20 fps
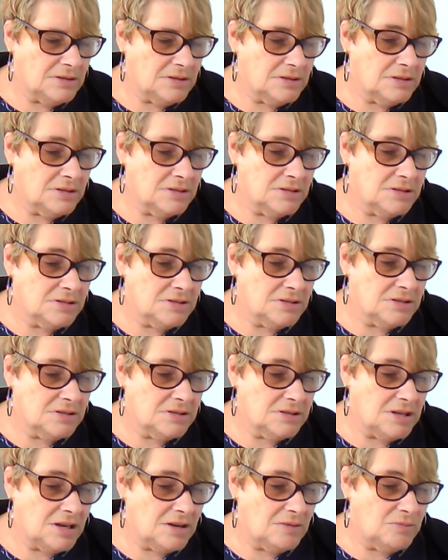
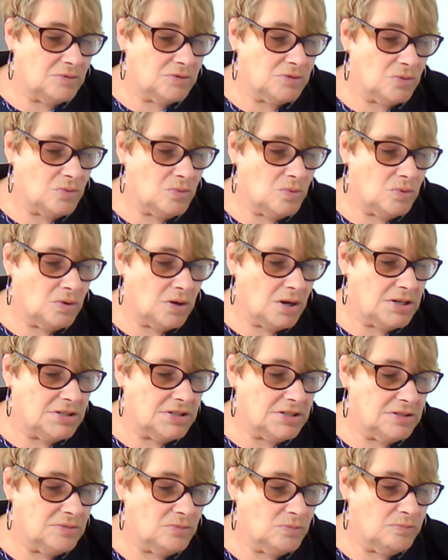That was all. I
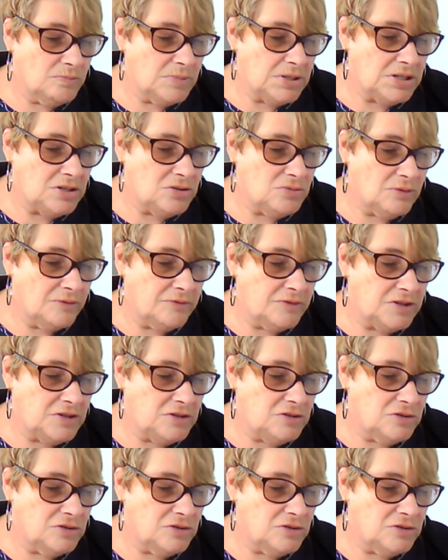didn't mean to offend